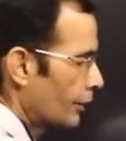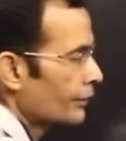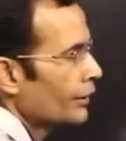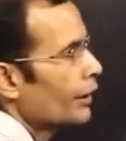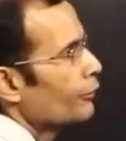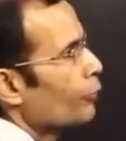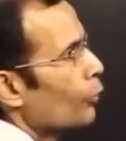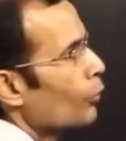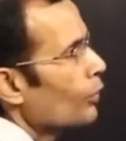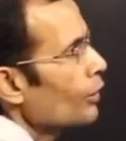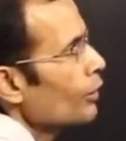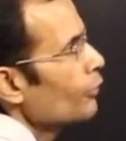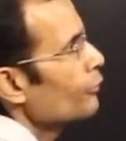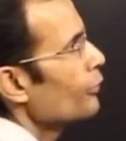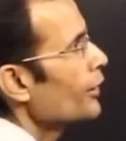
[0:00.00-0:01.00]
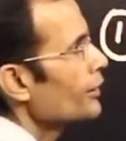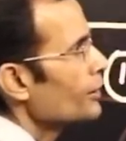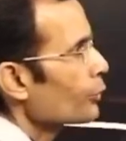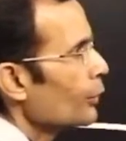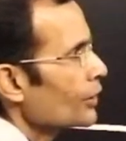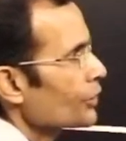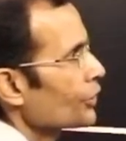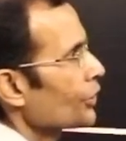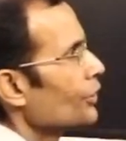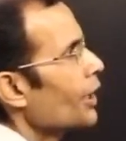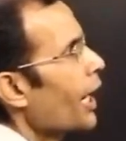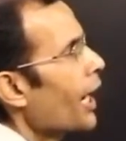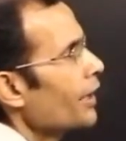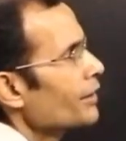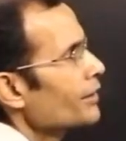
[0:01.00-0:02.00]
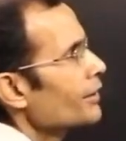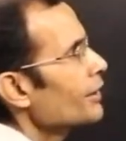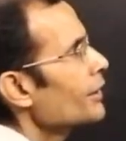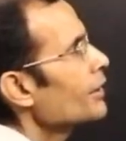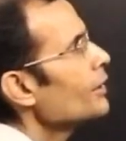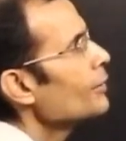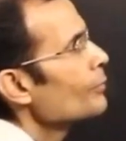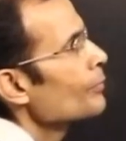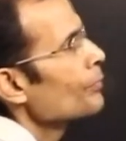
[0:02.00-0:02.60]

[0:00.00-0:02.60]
Therefore, first question answered.